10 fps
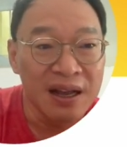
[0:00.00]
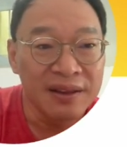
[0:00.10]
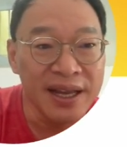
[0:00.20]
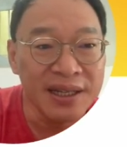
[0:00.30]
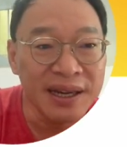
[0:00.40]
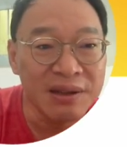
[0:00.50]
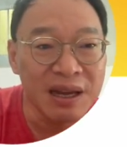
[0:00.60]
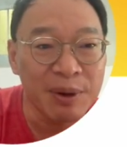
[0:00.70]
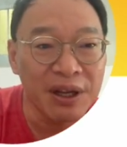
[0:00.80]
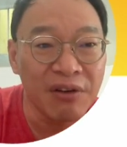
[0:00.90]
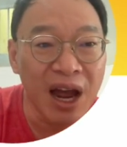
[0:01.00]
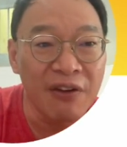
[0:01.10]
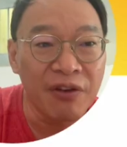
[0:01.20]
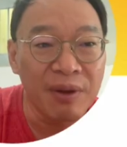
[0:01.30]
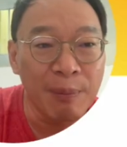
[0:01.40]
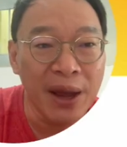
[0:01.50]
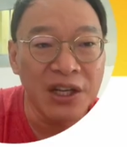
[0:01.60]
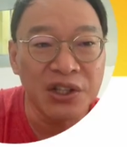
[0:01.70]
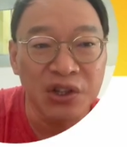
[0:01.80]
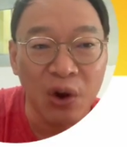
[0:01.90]
These cells can be derived from the
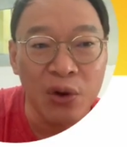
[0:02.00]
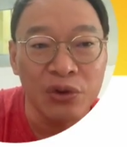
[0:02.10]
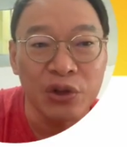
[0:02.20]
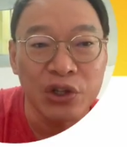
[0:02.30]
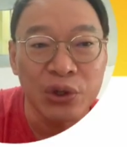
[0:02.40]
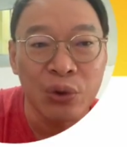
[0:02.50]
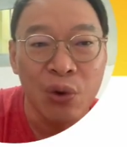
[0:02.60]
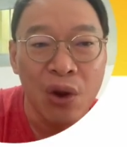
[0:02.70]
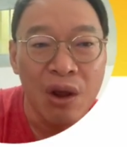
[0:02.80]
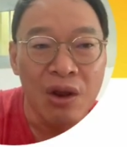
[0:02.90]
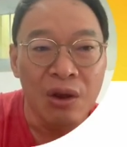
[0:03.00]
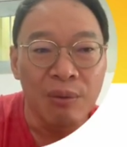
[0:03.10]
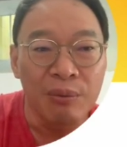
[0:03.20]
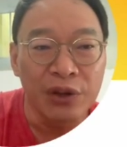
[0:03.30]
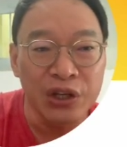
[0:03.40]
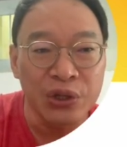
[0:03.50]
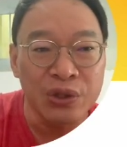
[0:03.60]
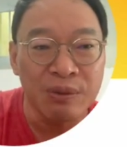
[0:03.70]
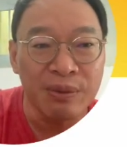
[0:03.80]
patient's own tissues,